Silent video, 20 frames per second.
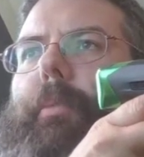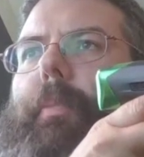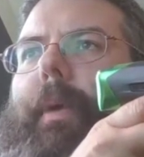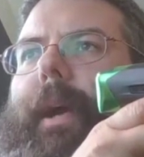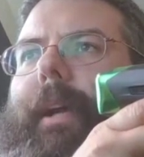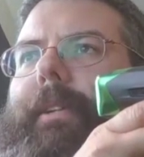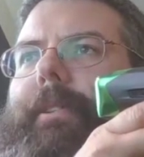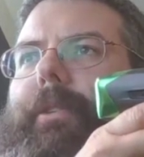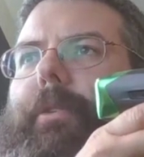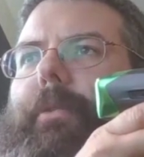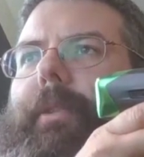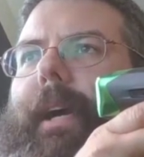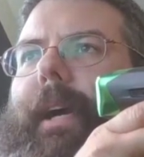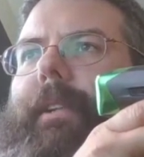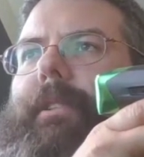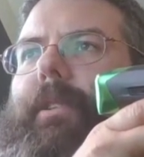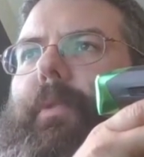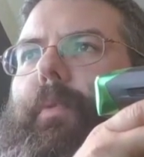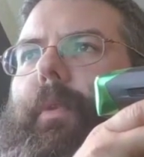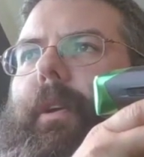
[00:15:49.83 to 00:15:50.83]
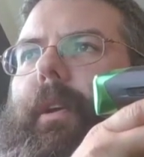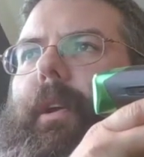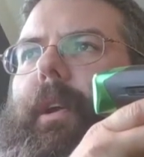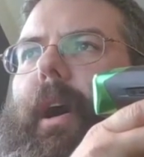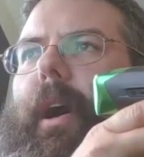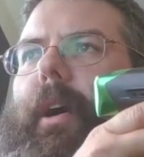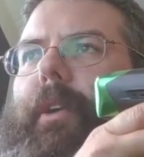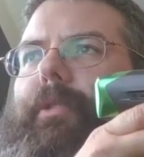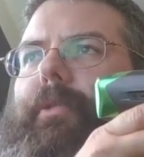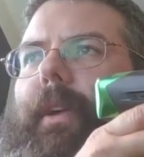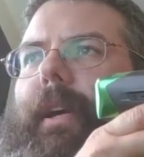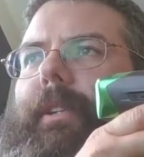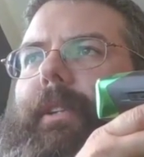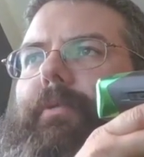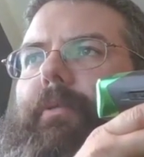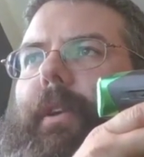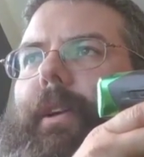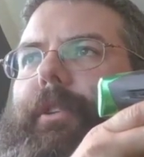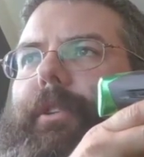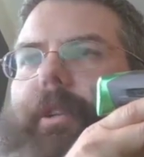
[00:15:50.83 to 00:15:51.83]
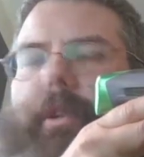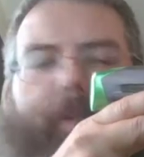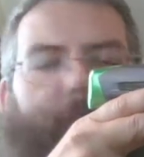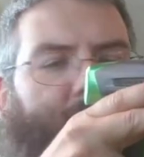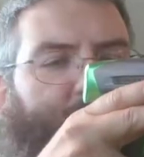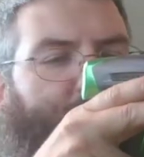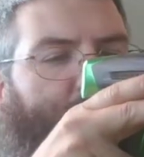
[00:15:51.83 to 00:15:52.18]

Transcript: bright 2001 contrast ratio is